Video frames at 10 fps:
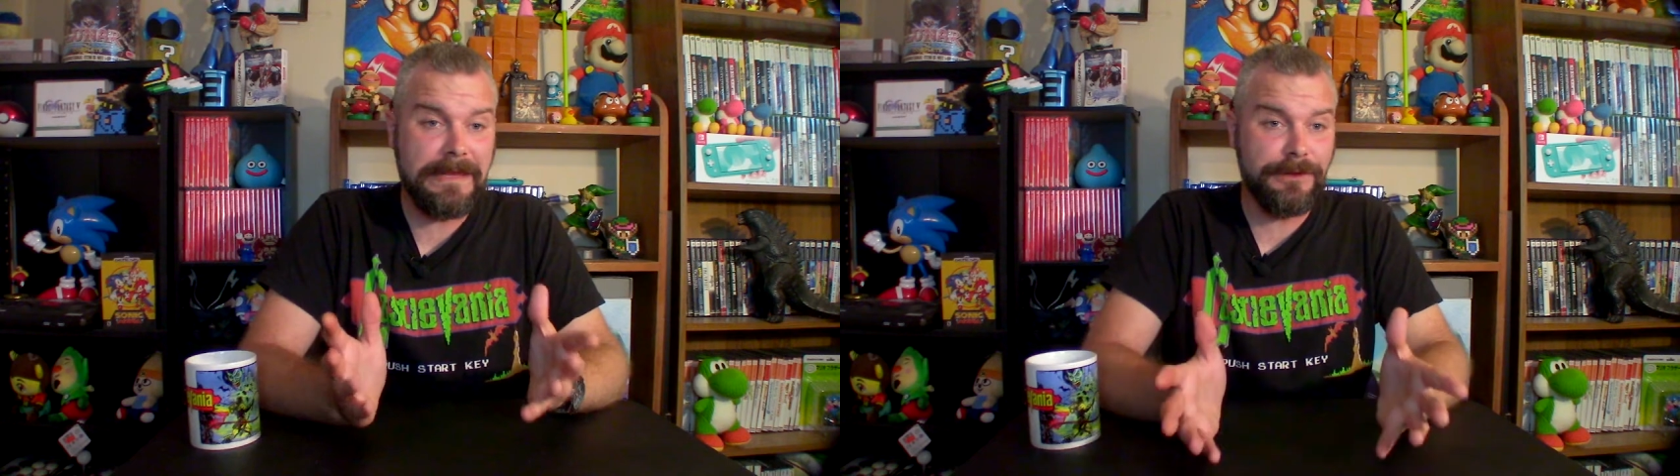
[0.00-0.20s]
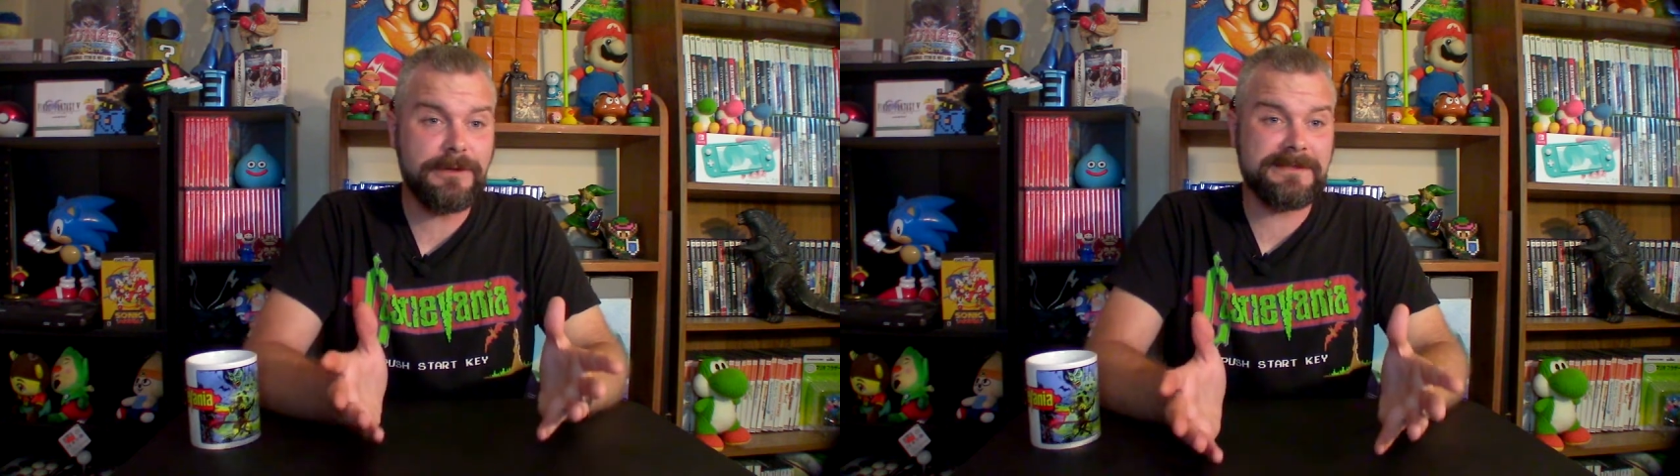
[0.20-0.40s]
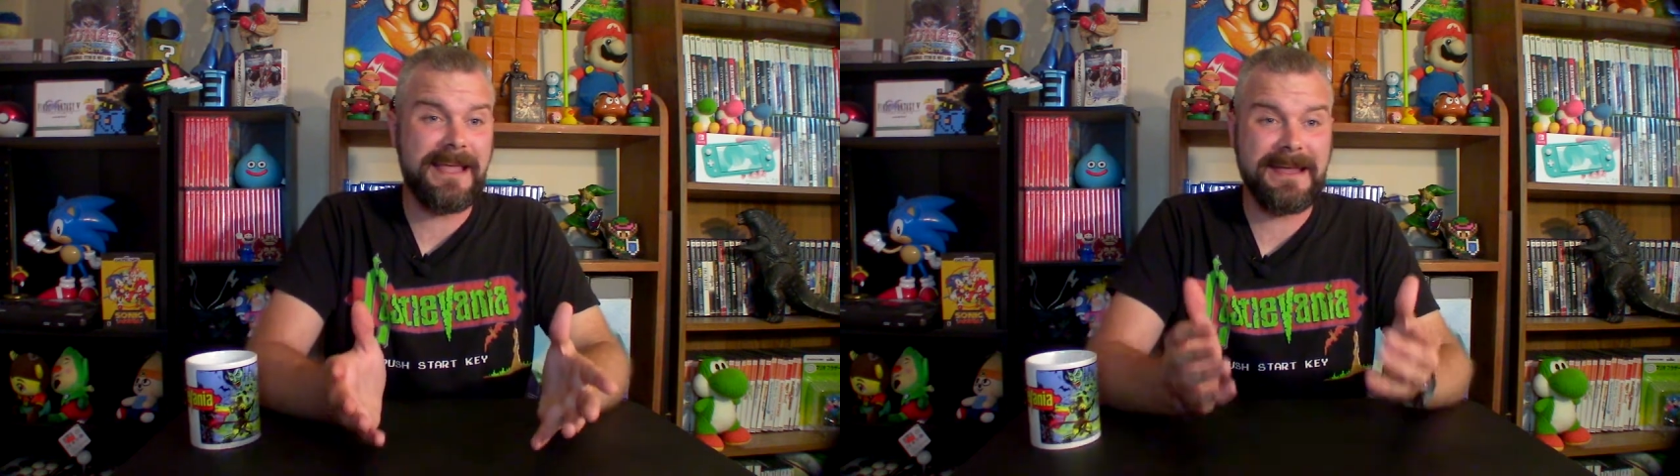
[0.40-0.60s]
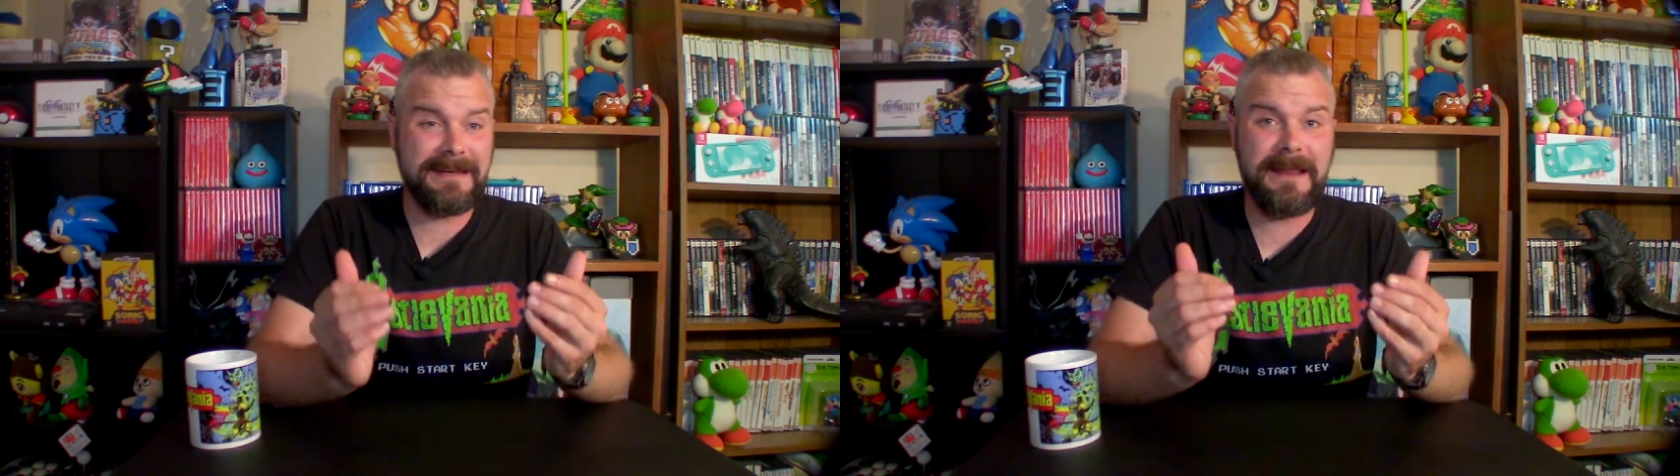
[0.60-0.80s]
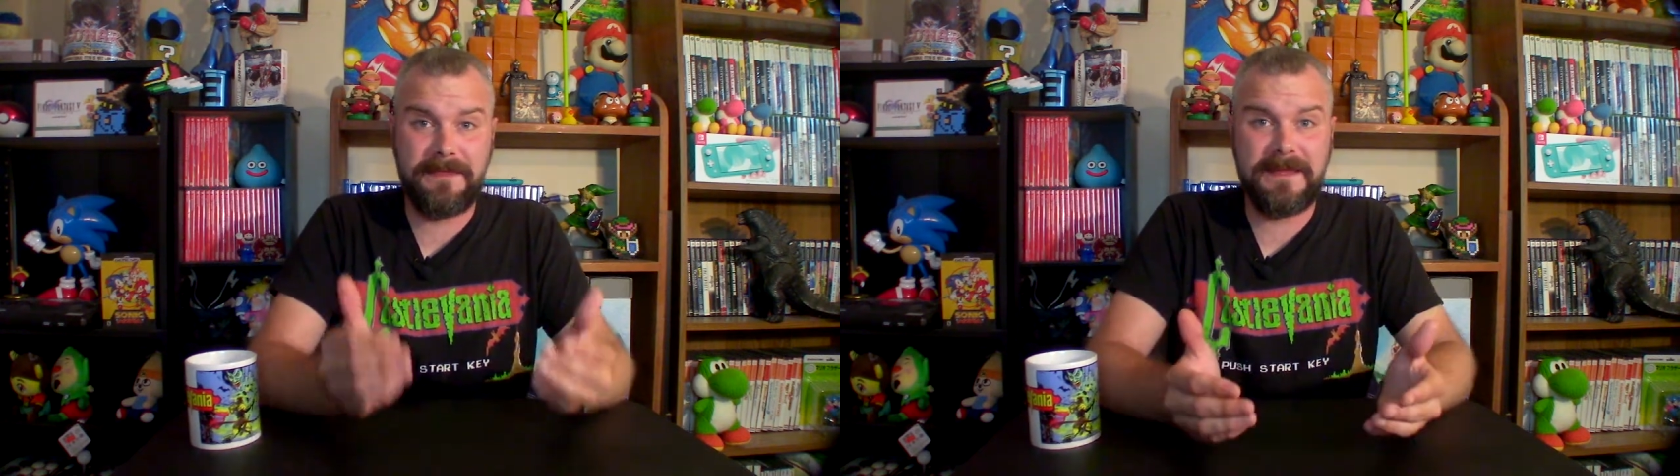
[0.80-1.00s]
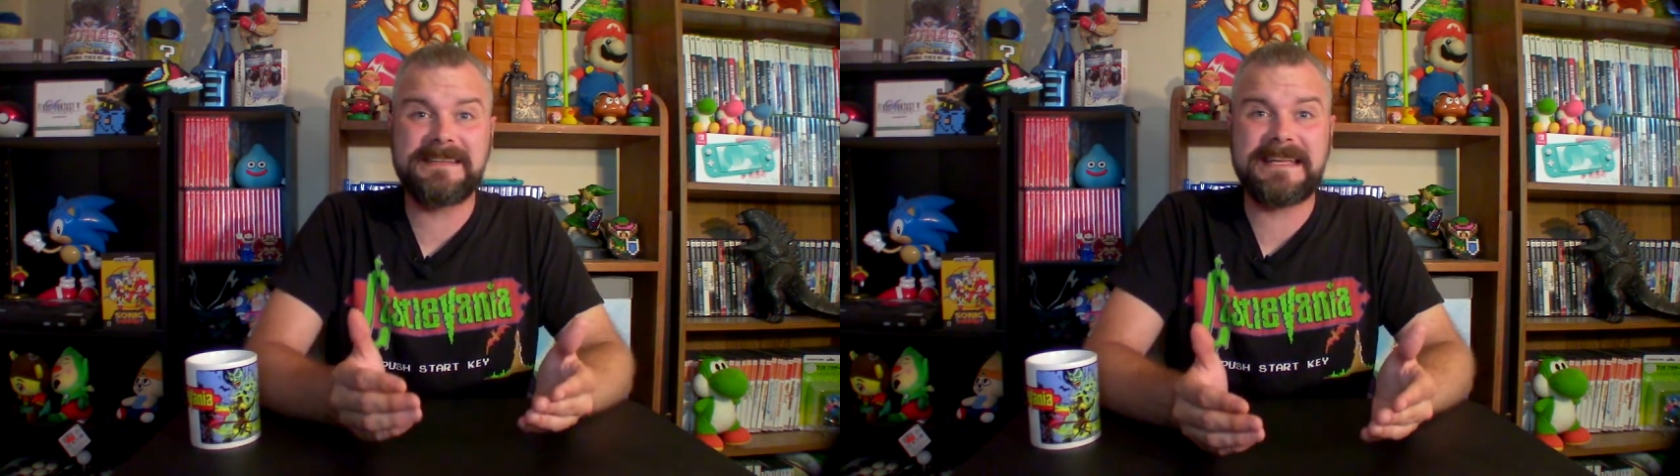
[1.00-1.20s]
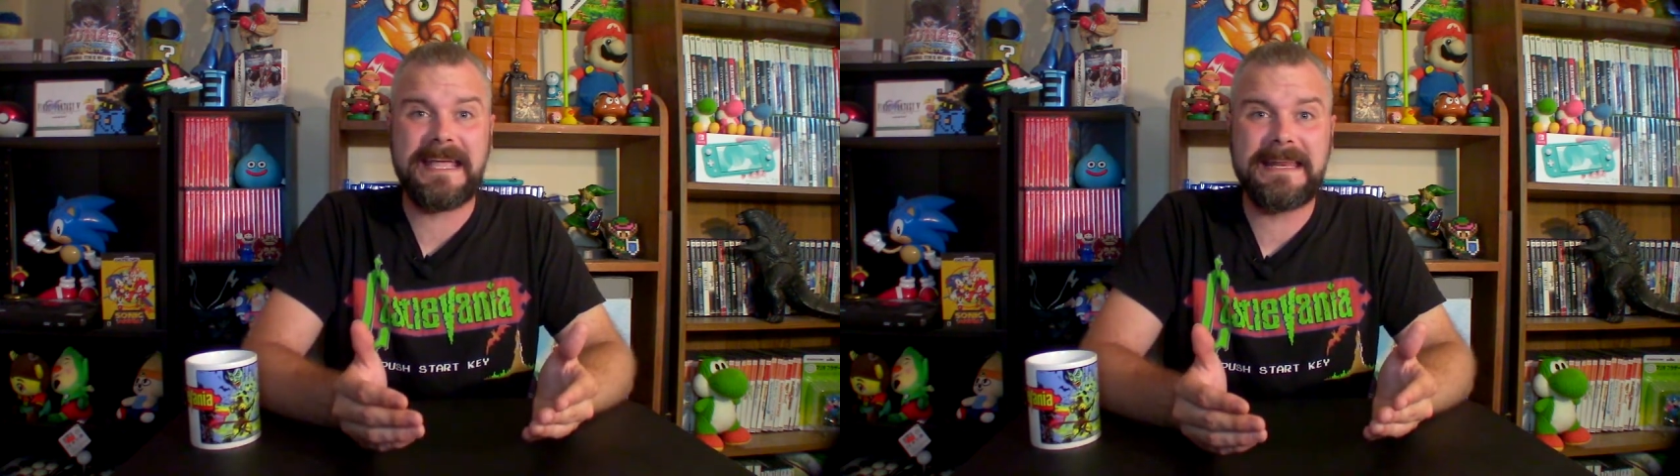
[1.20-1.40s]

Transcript: looks like an authentic